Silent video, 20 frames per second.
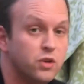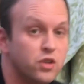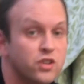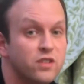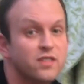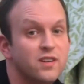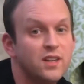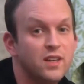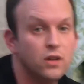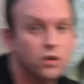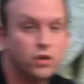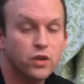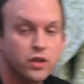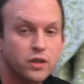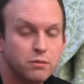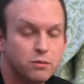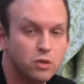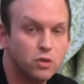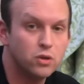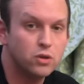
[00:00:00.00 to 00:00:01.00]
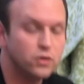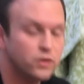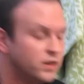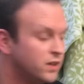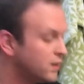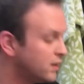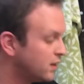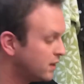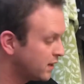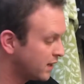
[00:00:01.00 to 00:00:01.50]
we just killed all the mold,
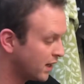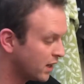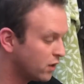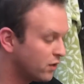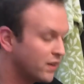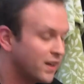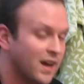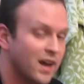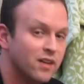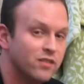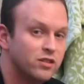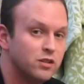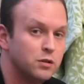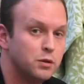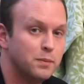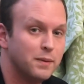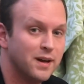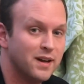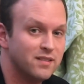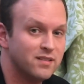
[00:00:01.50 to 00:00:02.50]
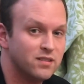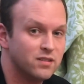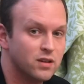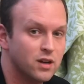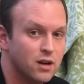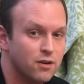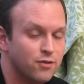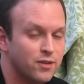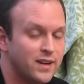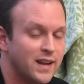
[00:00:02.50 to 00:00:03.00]
got all the calcium deposits
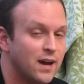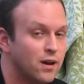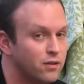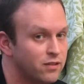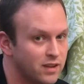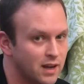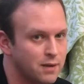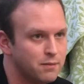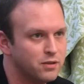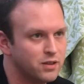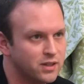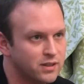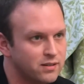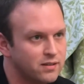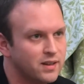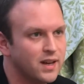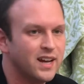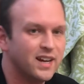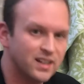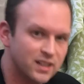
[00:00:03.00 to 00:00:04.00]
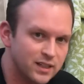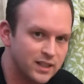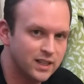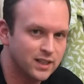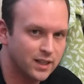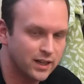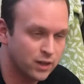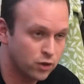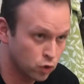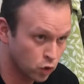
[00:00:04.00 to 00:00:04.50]
off, and now it's time to kind of clean
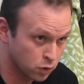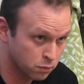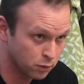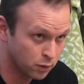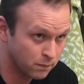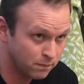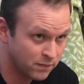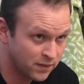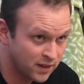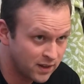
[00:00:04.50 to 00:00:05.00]
it like normal.